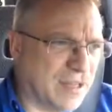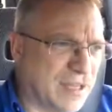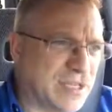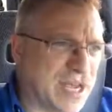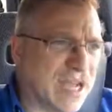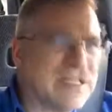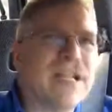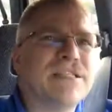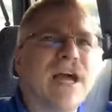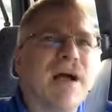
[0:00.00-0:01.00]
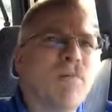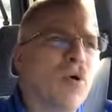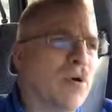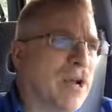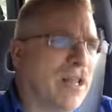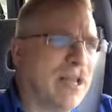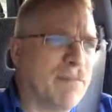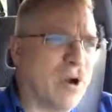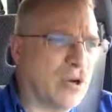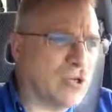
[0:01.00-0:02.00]
These guys like Tom Horn, L.A.
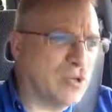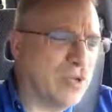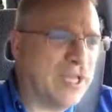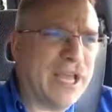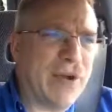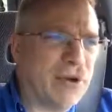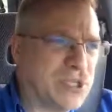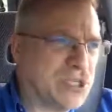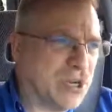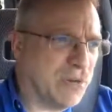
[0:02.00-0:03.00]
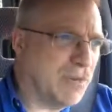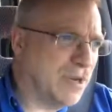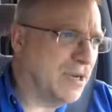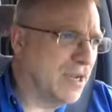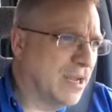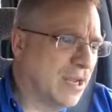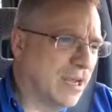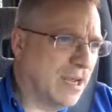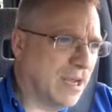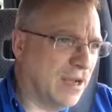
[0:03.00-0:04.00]
Marzulli, Gary Stearman.
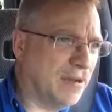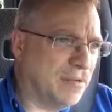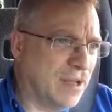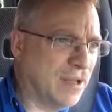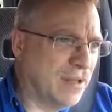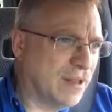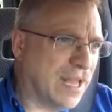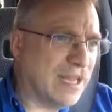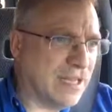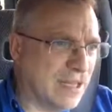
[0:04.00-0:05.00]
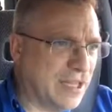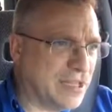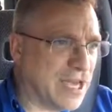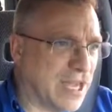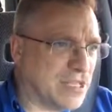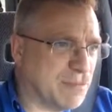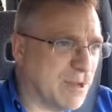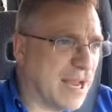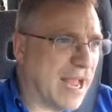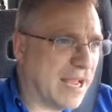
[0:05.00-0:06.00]
Lately, these guys have
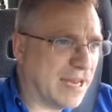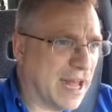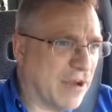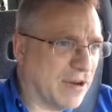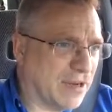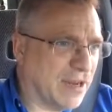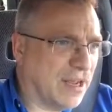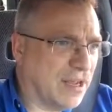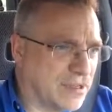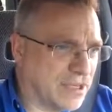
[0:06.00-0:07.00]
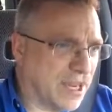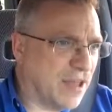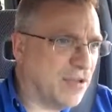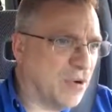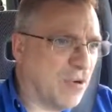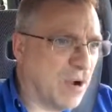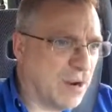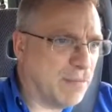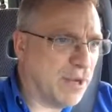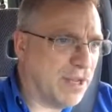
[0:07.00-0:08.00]
been hanging out together
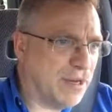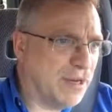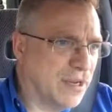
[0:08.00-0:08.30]
quite a bit.